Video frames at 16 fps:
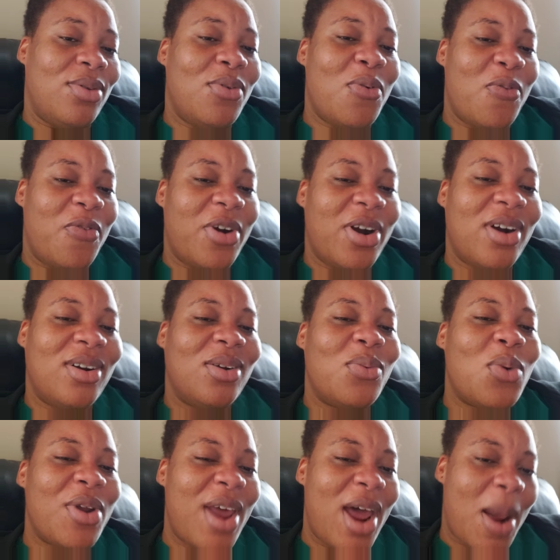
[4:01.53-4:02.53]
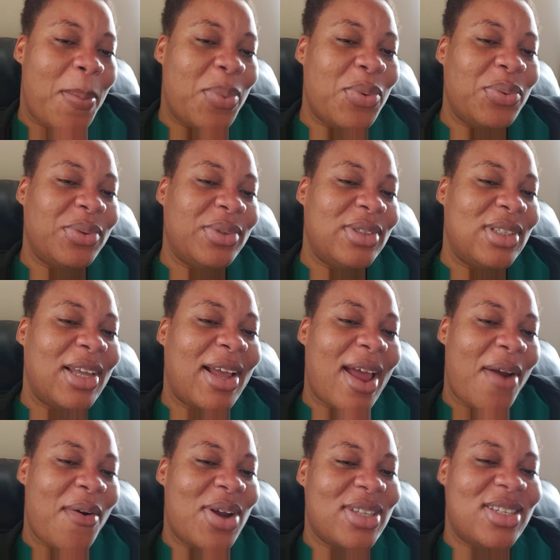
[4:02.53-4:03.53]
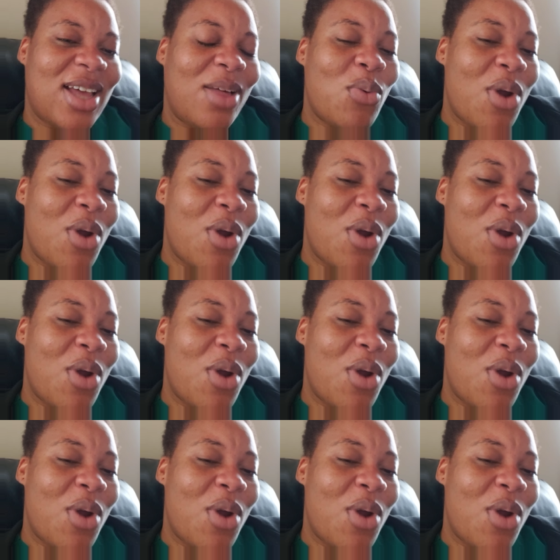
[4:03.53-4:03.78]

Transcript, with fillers: novel what happened the character